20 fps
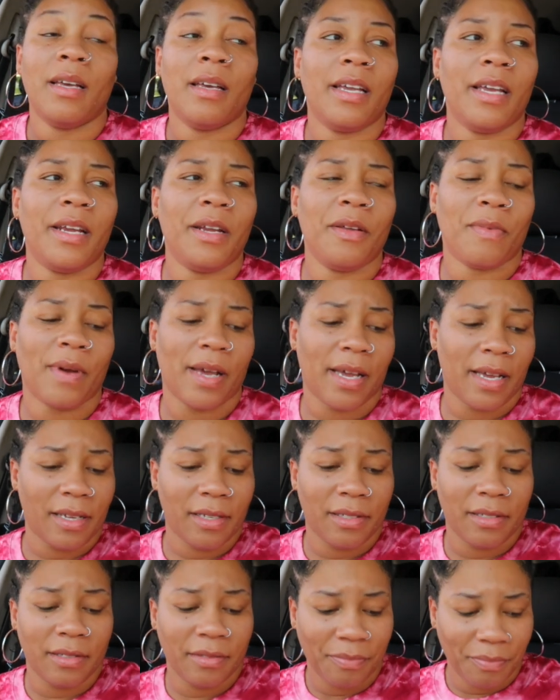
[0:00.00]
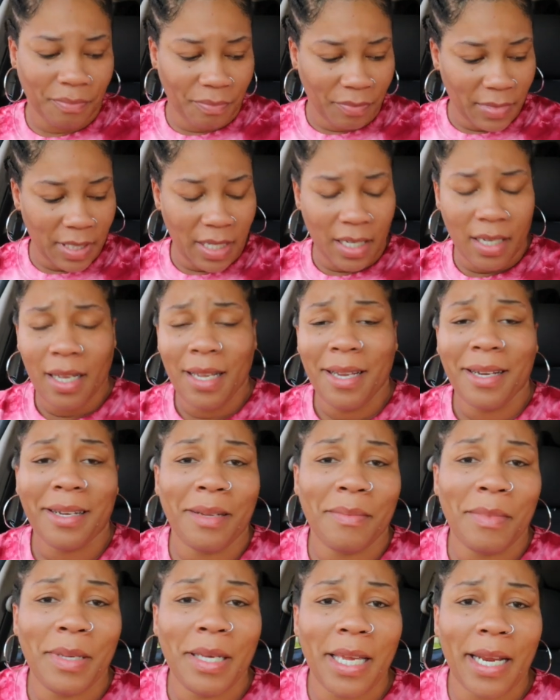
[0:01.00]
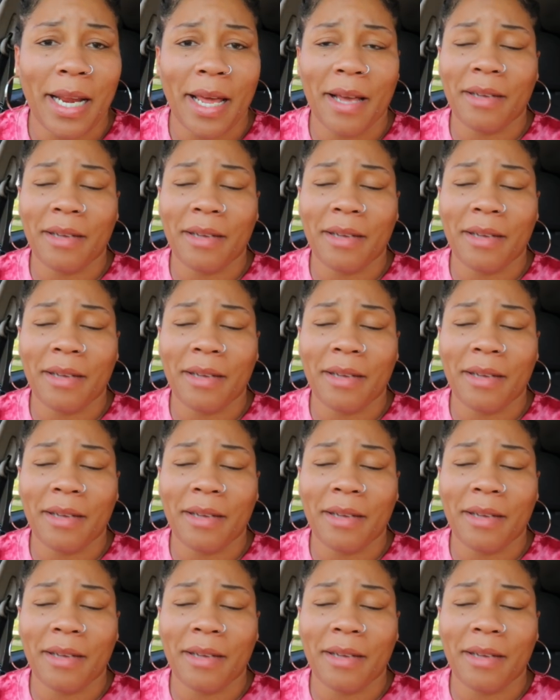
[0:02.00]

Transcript: Anyway, let me get